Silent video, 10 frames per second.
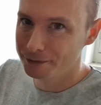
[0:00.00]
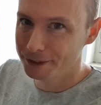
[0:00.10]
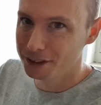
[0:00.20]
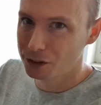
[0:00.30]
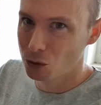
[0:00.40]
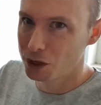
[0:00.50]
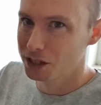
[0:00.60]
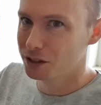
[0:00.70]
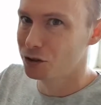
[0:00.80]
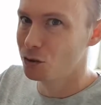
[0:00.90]
there
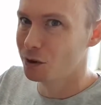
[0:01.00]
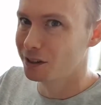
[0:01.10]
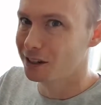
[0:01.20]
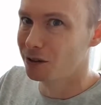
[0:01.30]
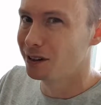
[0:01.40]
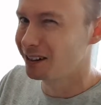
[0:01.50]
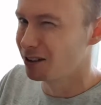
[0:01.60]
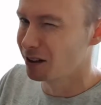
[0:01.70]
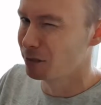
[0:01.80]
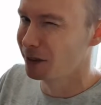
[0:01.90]
is a new one now and I'll
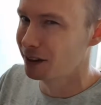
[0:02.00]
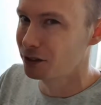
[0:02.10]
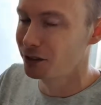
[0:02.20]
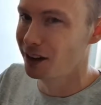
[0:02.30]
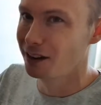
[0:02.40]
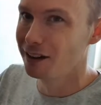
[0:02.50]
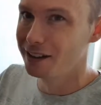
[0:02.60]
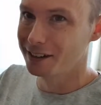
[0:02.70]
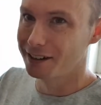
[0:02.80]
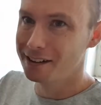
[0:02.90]
get back to that
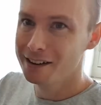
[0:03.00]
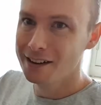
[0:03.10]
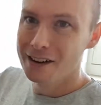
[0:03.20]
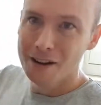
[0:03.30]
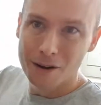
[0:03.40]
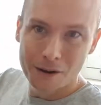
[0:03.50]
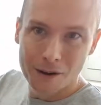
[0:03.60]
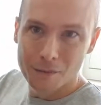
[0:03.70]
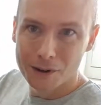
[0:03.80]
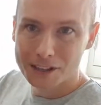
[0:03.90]
later.
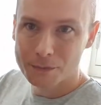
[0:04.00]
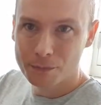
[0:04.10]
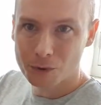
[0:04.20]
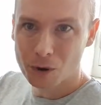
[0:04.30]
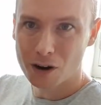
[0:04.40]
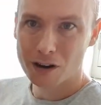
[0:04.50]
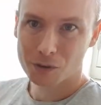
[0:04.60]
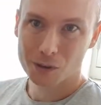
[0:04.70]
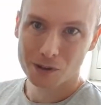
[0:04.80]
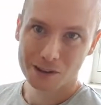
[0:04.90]
But this
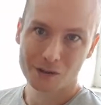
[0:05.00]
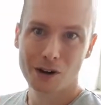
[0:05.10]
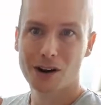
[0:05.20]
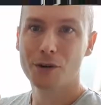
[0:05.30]
artwork, well, I